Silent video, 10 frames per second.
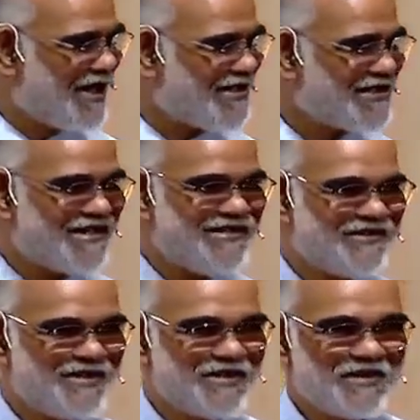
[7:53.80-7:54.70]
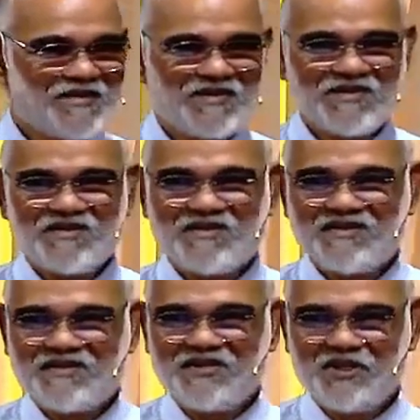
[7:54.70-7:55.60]
and I said,
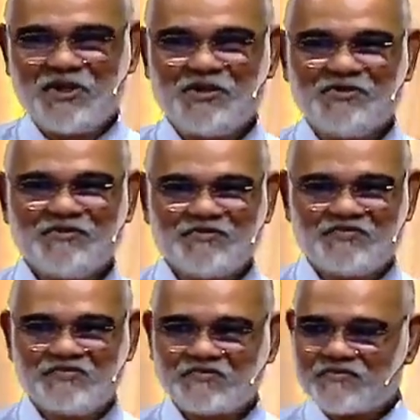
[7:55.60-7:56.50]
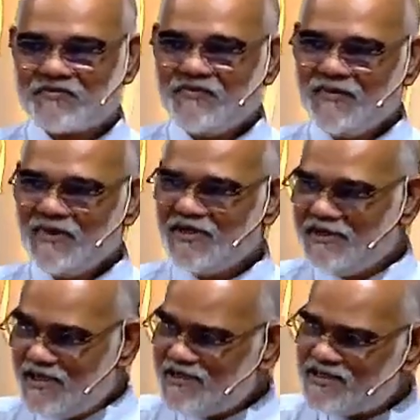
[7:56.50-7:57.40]
you know,
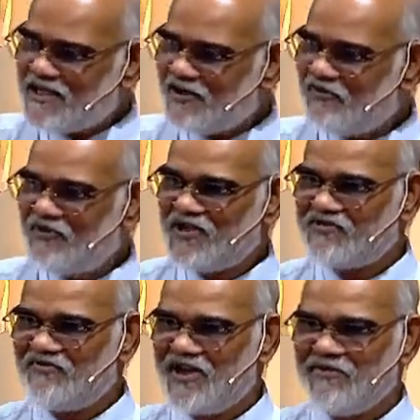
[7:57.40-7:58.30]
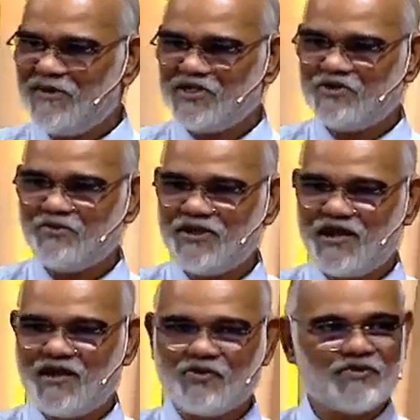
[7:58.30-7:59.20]
this kind of fits very much with
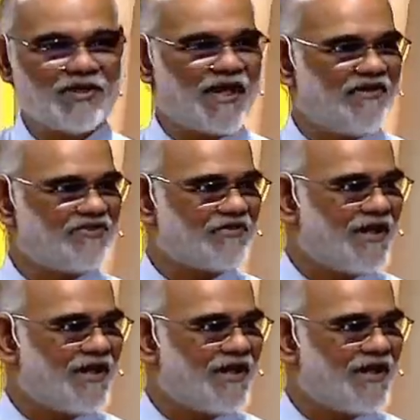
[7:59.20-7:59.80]
our own lives